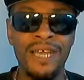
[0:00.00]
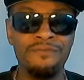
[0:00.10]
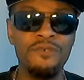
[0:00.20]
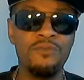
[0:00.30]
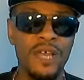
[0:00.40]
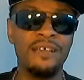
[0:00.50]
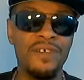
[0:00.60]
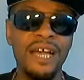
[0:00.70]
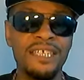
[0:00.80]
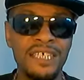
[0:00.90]
If you
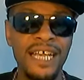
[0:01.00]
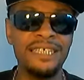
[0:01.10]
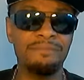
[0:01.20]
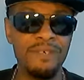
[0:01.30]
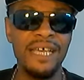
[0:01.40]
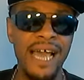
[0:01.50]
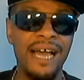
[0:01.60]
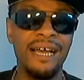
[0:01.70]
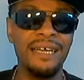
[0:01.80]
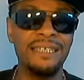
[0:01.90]
got a chance to be
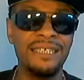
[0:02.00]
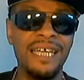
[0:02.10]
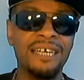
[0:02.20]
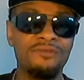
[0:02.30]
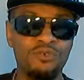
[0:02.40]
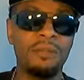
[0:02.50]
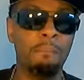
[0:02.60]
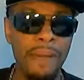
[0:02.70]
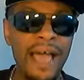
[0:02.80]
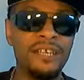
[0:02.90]
Anthony Joshua's
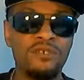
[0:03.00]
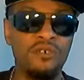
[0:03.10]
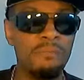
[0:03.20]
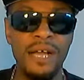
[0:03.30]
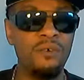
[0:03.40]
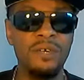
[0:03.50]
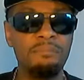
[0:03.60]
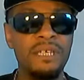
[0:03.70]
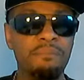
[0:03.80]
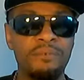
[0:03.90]
mandatory by going to
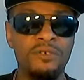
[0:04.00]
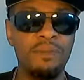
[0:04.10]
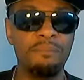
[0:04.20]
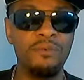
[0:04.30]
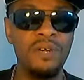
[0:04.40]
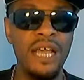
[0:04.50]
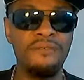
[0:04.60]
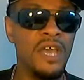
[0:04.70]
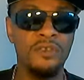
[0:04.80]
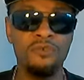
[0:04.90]
beat up Kubrat
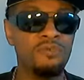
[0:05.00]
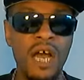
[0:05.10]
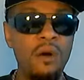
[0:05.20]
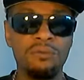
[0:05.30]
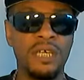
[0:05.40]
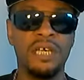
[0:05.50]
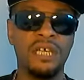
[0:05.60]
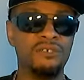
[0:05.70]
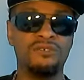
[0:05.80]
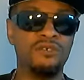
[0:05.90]
Pulev, you don't,
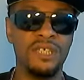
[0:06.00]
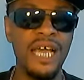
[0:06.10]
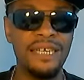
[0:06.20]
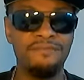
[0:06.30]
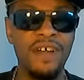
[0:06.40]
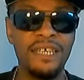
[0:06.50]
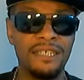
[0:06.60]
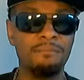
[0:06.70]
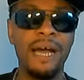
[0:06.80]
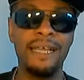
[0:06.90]
and you decide to fight
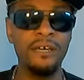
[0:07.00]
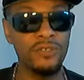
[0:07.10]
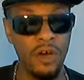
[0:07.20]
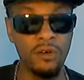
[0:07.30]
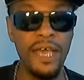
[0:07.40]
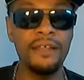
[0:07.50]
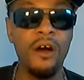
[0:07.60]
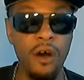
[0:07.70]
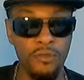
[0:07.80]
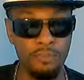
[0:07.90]
somebody else, okay,
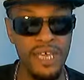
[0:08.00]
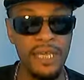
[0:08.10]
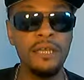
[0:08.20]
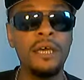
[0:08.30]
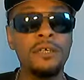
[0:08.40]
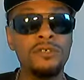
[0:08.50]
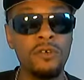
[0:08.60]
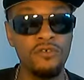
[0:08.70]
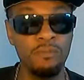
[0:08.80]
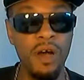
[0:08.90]
albeit
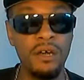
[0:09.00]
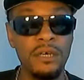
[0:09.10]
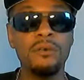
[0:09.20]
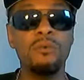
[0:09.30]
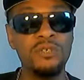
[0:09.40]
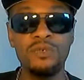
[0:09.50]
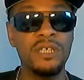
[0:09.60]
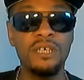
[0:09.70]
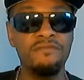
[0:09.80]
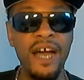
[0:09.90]
Joseph Parker, which was
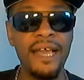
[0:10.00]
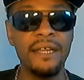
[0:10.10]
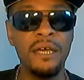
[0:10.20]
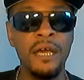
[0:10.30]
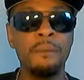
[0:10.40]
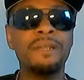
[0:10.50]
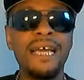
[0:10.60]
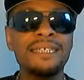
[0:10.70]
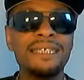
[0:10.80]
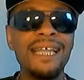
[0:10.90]
a good fight. But
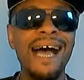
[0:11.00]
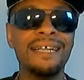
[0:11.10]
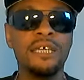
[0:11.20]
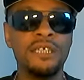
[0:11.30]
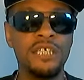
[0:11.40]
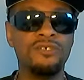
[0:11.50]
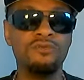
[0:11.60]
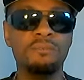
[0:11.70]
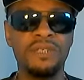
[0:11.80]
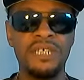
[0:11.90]
that's not to get you
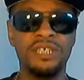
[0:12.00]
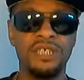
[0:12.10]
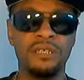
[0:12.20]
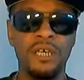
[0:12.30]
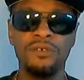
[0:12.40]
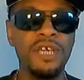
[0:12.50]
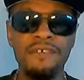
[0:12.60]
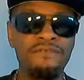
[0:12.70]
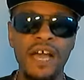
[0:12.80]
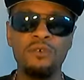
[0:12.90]
in position. You
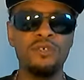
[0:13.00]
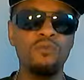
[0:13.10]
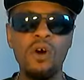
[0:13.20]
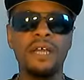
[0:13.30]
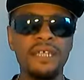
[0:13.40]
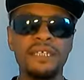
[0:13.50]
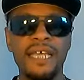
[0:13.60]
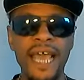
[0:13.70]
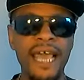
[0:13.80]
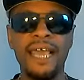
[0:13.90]
can't fight who you want and then
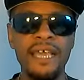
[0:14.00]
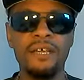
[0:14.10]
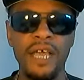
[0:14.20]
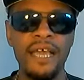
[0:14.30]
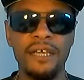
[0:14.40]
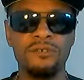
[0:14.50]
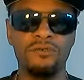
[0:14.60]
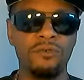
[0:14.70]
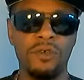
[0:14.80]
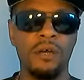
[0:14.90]
say, hey,
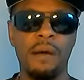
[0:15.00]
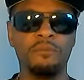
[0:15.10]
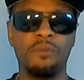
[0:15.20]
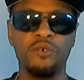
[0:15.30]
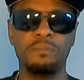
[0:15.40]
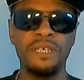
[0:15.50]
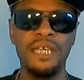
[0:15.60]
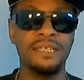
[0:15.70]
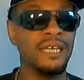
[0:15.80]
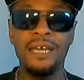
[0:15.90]
I'm supposed to be
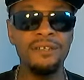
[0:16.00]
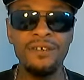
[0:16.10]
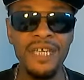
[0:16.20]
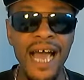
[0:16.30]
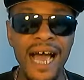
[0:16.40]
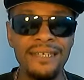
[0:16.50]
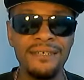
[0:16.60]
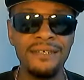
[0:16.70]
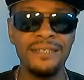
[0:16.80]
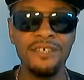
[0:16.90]
this. No, you're not.
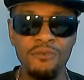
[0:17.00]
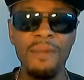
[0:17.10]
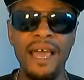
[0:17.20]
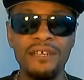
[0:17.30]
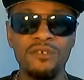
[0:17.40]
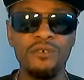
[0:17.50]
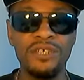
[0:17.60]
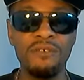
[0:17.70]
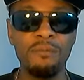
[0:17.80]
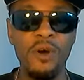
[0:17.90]
That's what
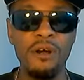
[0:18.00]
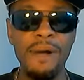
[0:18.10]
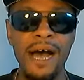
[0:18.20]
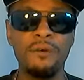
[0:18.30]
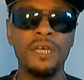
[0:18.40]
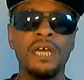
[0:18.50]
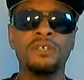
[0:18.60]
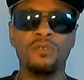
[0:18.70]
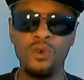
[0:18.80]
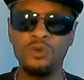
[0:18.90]
mandatories are about.
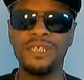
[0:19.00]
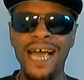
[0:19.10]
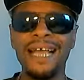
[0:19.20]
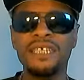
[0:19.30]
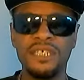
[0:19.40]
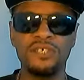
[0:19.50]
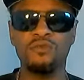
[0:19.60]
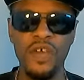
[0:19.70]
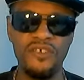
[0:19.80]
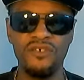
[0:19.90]
So those kind of
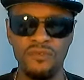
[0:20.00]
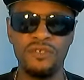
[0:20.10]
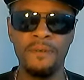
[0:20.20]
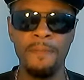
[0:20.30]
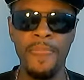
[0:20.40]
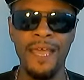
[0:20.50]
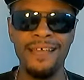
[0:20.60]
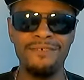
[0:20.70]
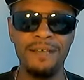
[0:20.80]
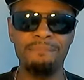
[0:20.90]
situations
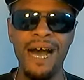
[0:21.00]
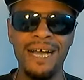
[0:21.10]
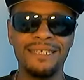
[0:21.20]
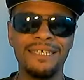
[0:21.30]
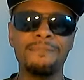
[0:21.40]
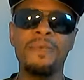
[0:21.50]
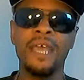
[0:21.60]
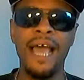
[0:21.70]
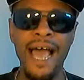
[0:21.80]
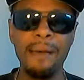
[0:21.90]
in boxing
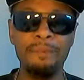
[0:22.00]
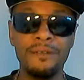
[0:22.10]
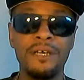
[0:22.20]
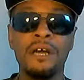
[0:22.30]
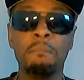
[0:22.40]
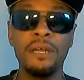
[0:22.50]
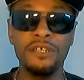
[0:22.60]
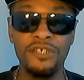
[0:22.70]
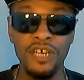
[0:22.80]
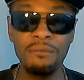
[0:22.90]
happen. But
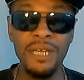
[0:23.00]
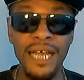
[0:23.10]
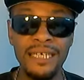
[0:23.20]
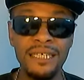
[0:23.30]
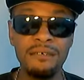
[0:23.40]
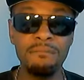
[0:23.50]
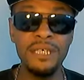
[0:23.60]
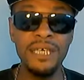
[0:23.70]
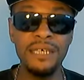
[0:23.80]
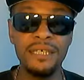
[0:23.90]
a tournament like the
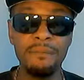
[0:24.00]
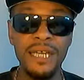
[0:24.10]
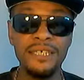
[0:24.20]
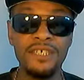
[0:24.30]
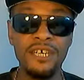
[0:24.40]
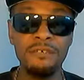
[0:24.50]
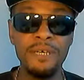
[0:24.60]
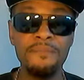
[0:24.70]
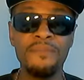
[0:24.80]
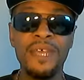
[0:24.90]
WBS
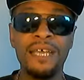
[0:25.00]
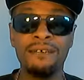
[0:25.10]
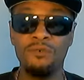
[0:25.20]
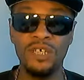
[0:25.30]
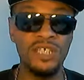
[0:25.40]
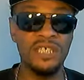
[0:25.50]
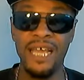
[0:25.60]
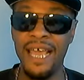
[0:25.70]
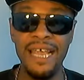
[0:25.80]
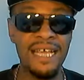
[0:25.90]
tournament, where it's
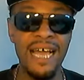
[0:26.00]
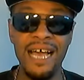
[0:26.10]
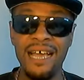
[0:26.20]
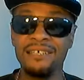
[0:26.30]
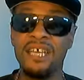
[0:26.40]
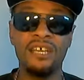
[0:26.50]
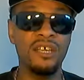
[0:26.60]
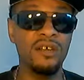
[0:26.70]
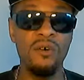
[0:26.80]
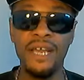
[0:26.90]
just eight guys
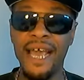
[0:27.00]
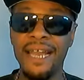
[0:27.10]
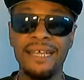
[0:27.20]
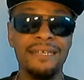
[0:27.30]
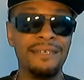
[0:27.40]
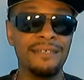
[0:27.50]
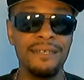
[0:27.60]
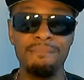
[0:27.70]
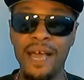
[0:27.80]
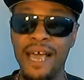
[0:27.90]
going at it,
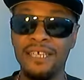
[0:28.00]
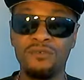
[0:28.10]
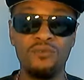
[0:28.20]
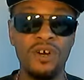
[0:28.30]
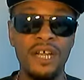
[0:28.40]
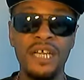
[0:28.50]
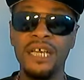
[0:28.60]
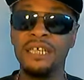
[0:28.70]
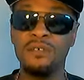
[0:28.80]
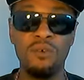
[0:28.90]
the baddest one,
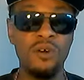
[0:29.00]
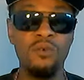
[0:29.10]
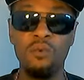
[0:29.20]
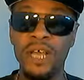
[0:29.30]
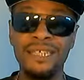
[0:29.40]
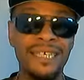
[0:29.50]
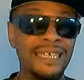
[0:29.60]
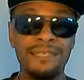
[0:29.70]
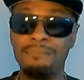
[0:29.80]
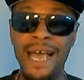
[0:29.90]
the one who wins
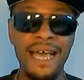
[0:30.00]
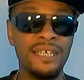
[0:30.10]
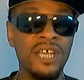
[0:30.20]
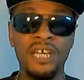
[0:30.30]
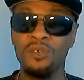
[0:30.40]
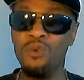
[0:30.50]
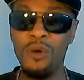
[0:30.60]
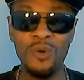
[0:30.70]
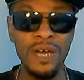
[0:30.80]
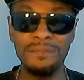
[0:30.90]
is the baddest. The
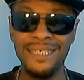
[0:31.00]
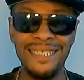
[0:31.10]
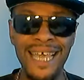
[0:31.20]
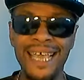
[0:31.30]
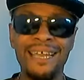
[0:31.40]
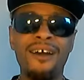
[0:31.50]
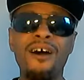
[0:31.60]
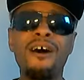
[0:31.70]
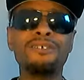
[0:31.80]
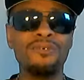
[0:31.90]
one who comes in second
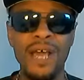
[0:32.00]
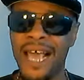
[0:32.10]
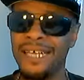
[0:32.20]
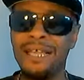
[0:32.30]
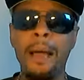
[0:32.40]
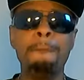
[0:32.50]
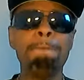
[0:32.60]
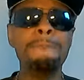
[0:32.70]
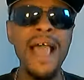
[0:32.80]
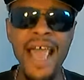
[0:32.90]
also has
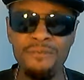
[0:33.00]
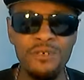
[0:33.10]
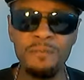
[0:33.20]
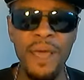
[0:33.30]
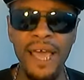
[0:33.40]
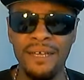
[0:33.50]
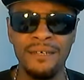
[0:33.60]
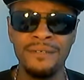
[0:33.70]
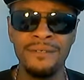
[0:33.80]
mad respect.